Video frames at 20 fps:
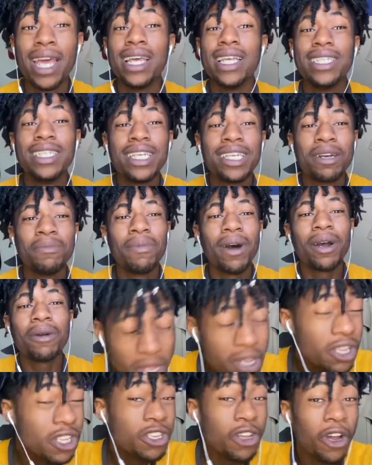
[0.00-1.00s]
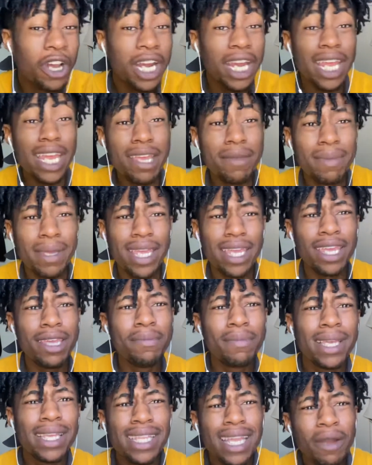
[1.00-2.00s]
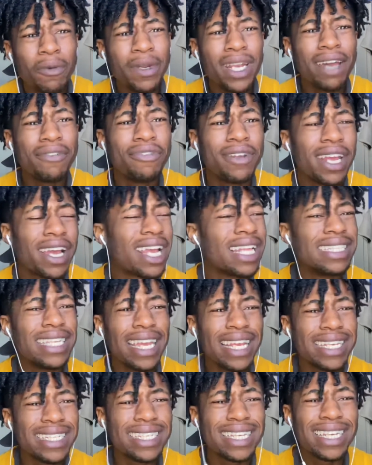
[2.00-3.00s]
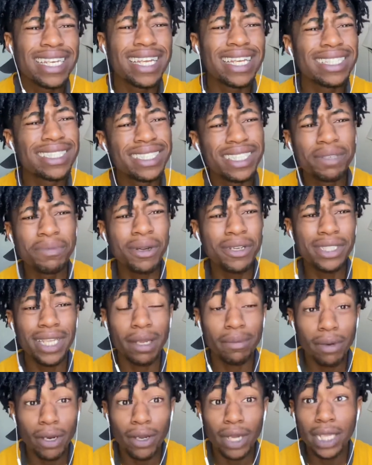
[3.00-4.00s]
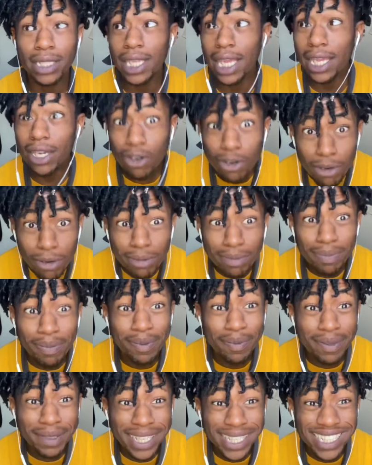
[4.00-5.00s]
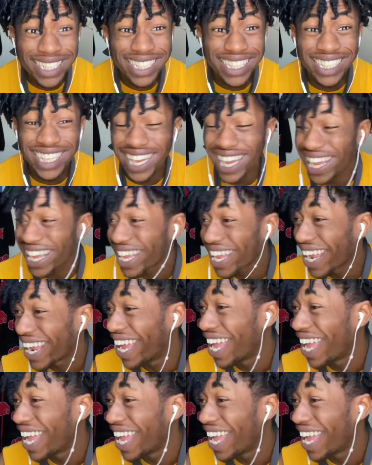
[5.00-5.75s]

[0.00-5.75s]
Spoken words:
Shikamaru talking to Ibiki, like, we not finna contain this nigga. Shikamaru's like, bro, contain who? It's just like,